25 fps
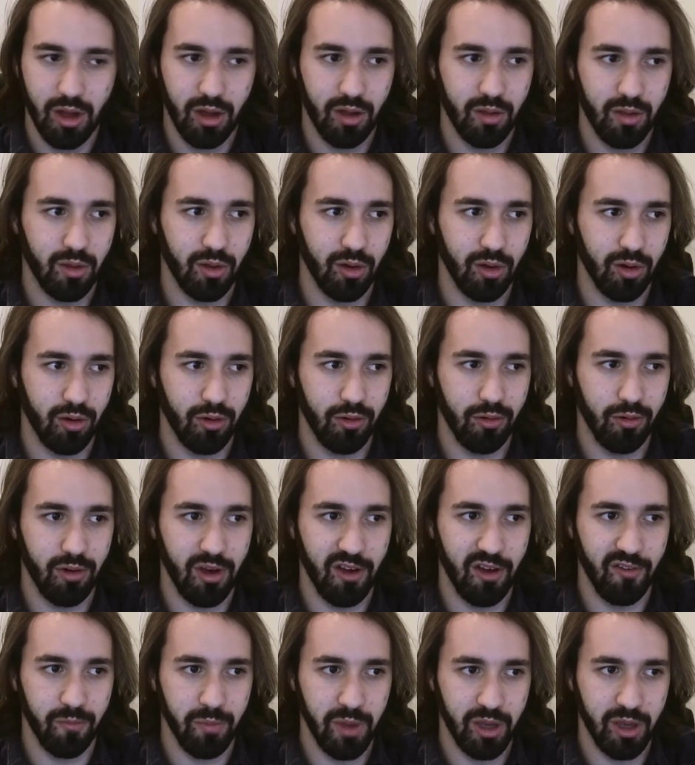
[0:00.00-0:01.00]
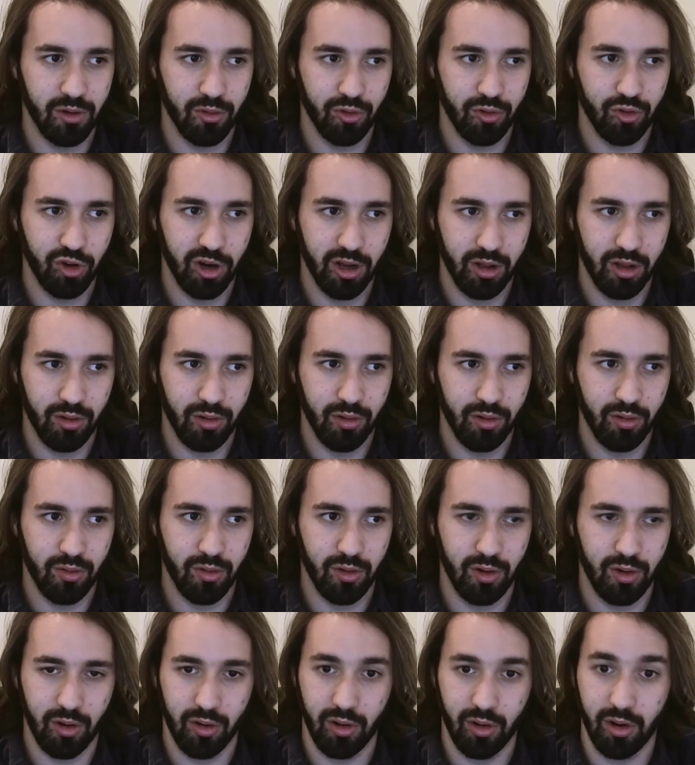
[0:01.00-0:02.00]
So I've made those trailers.
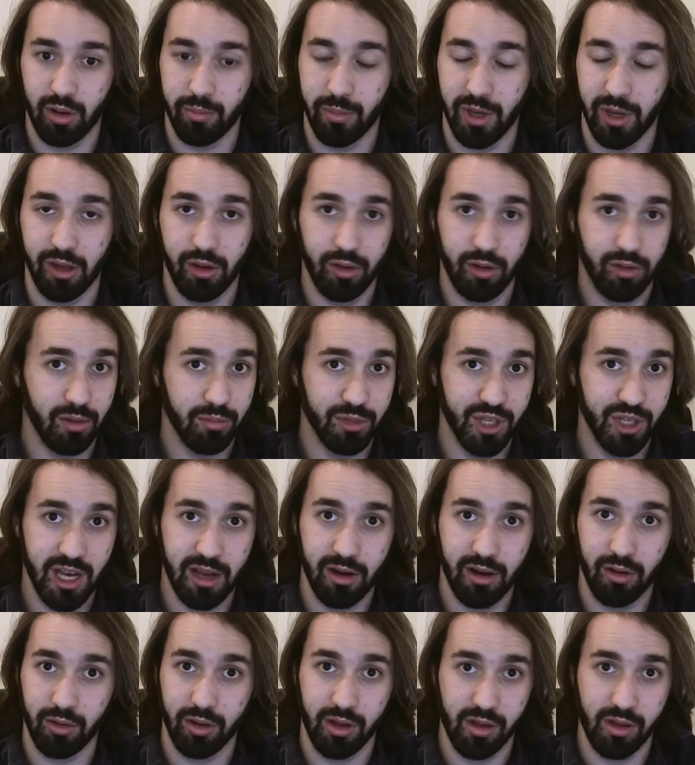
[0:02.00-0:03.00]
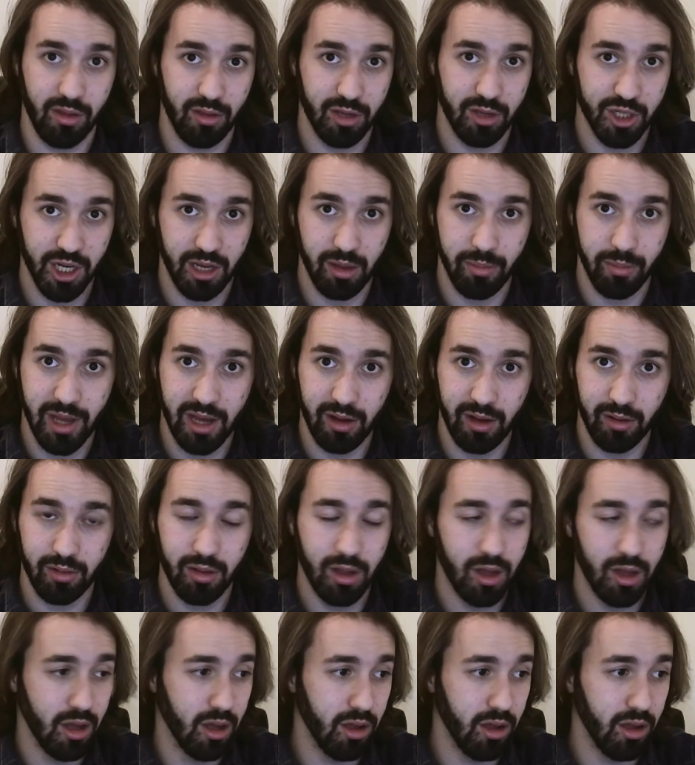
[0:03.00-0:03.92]
They're on my YouTube channel. You can check them out.